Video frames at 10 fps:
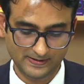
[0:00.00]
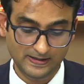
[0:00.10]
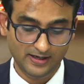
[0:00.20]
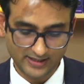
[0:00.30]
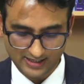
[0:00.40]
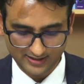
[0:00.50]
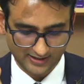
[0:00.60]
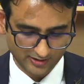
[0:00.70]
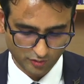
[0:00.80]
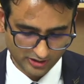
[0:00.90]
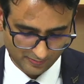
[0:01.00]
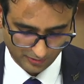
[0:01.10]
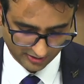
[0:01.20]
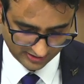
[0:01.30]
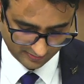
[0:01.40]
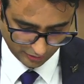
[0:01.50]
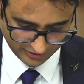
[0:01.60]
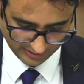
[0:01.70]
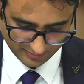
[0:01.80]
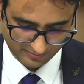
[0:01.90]
Yeah, another good important
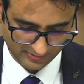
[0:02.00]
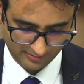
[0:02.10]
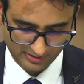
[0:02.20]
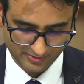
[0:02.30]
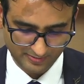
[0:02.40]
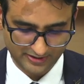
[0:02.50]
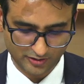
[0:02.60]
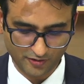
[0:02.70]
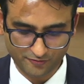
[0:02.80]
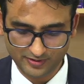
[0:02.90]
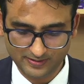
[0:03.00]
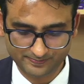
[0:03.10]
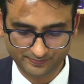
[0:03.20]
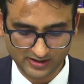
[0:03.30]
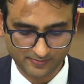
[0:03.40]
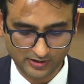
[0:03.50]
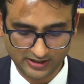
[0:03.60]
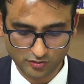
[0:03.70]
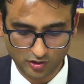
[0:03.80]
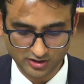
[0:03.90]
point I'm, I'm reminded of uh,
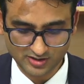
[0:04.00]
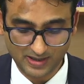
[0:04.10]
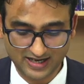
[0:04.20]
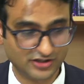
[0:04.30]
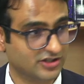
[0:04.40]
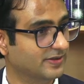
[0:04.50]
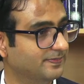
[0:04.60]
in cons marriage